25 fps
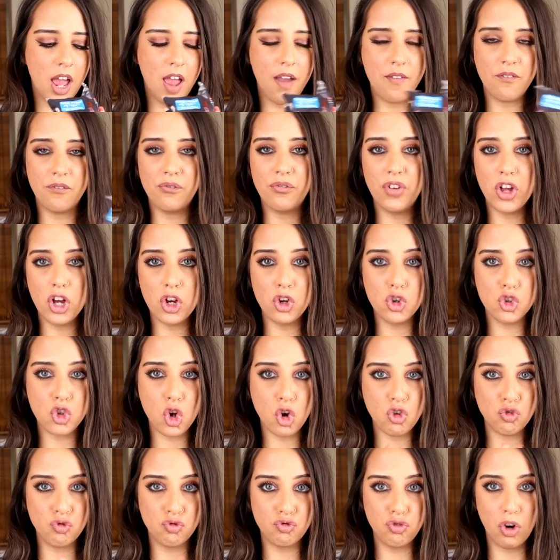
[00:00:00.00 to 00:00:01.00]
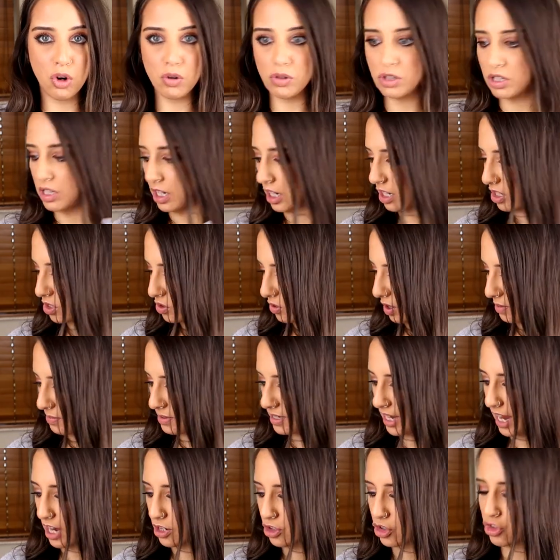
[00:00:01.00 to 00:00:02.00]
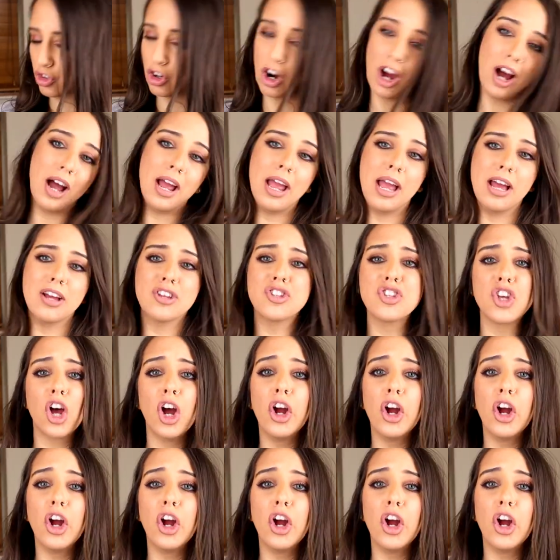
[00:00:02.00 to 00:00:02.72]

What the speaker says: It feels roasting, so I'm scared to try it.